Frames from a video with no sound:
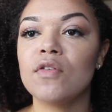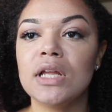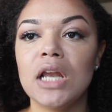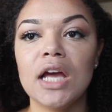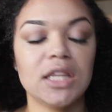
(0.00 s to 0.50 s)

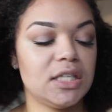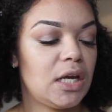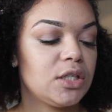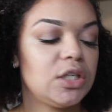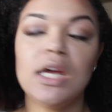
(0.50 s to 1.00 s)
really like this
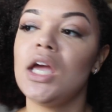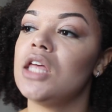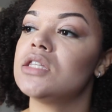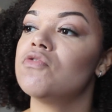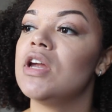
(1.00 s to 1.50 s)
actually.
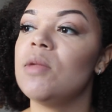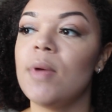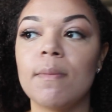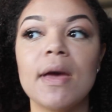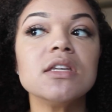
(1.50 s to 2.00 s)
It's really
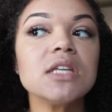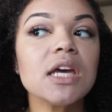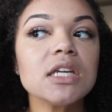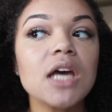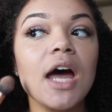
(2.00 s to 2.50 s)

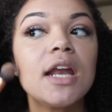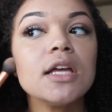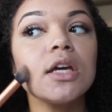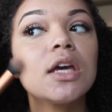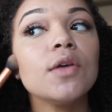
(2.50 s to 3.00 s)
pigmented and
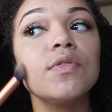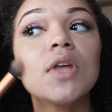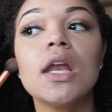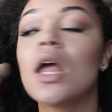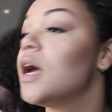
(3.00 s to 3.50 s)
it gives
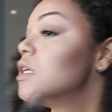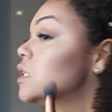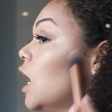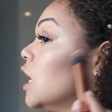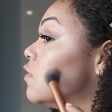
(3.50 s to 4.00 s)
a nice
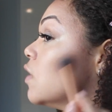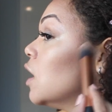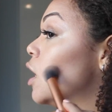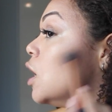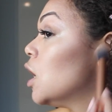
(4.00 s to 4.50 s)
kind of
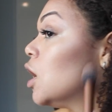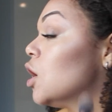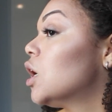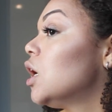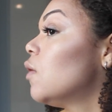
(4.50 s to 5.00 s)

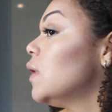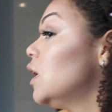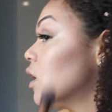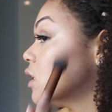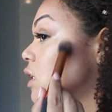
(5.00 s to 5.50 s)
glowy
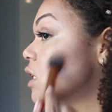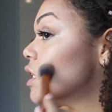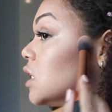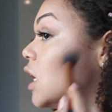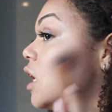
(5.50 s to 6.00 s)
look to the
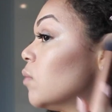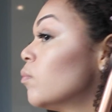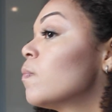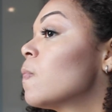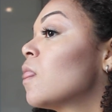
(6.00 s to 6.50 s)

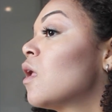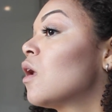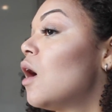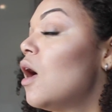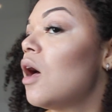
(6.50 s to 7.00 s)
skin.
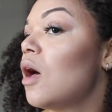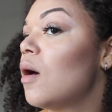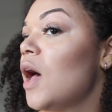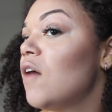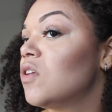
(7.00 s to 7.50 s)

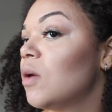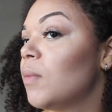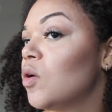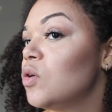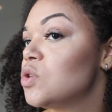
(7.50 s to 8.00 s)
I haven't done
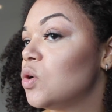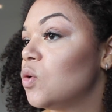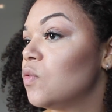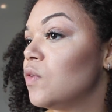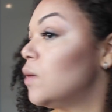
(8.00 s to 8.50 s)
my
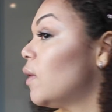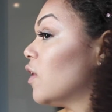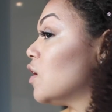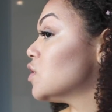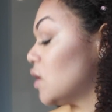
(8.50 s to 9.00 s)
contour really
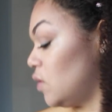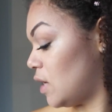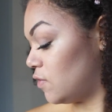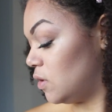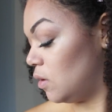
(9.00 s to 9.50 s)
well though, so I'm
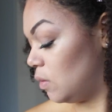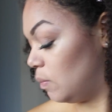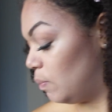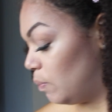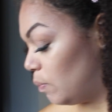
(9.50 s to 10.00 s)
going to have to
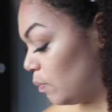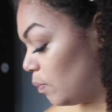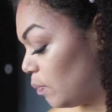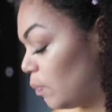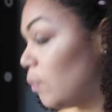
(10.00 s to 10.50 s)

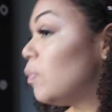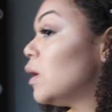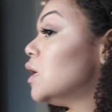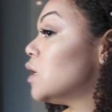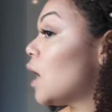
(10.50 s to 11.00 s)

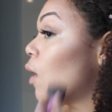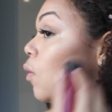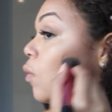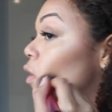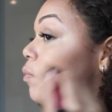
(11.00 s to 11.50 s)
blend it
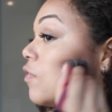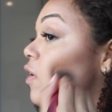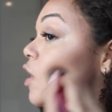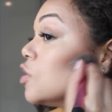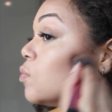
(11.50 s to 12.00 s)
out with my
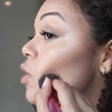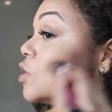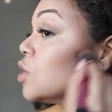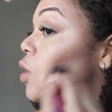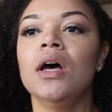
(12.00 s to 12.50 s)
foundation
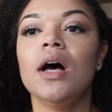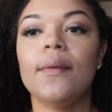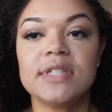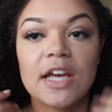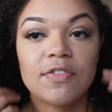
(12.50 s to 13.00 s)
brush. I
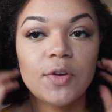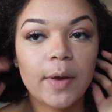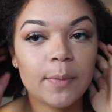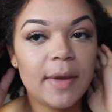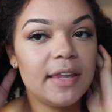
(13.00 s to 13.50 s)
would definitely
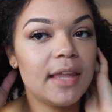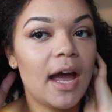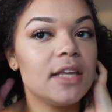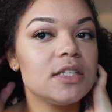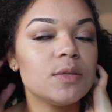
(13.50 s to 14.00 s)
recommend
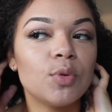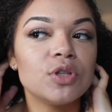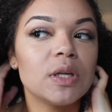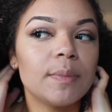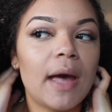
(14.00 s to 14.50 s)
that
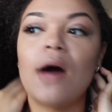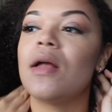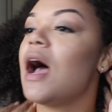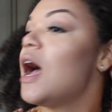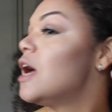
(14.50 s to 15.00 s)
bronzing
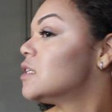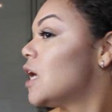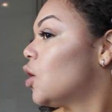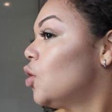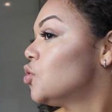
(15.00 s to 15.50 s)
powder as
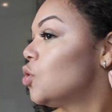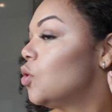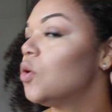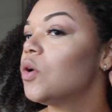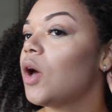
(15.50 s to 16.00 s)
a
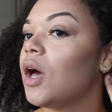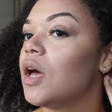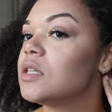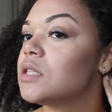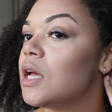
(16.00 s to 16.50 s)
contour
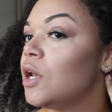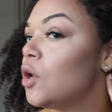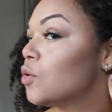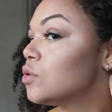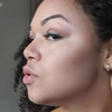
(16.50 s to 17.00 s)
because it
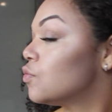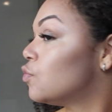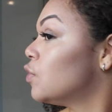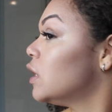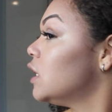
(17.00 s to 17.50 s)
looks
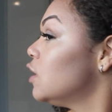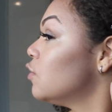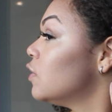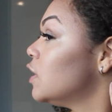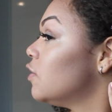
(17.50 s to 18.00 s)

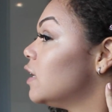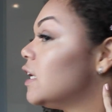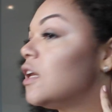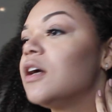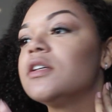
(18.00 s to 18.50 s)
really, really,
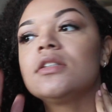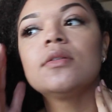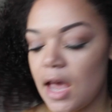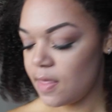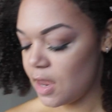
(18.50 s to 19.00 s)
really nice.
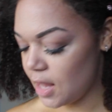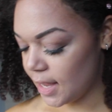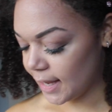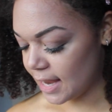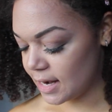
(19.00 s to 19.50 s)
And then
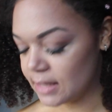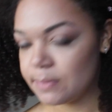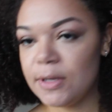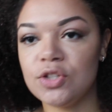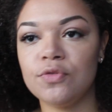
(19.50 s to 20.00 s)
again, as
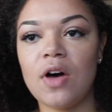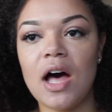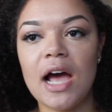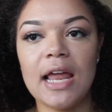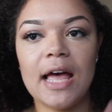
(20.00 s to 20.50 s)
mentioned for
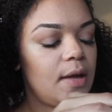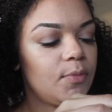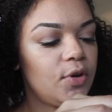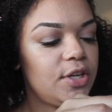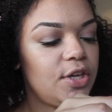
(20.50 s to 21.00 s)
highlight, I'm
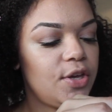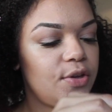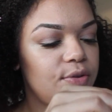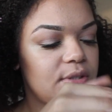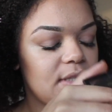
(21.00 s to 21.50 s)
going to
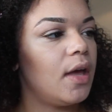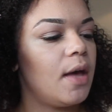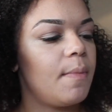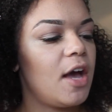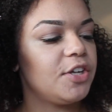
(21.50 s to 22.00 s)
use
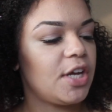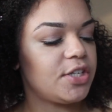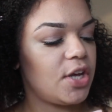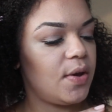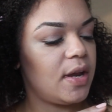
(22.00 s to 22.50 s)

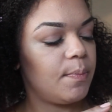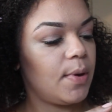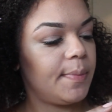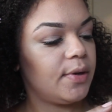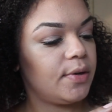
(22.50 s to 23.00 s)
eyeshadow, and I'm
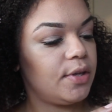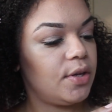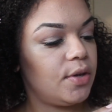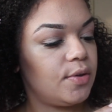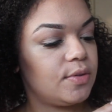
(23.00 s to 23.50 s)
probably going to
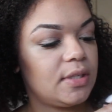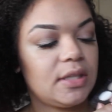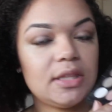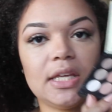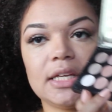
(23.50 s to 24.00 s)
use
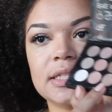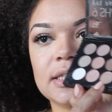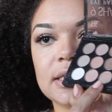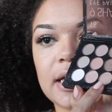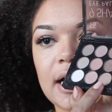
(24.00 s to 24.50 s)

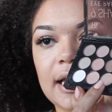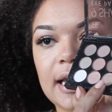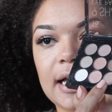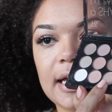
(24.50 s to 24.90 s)
this colour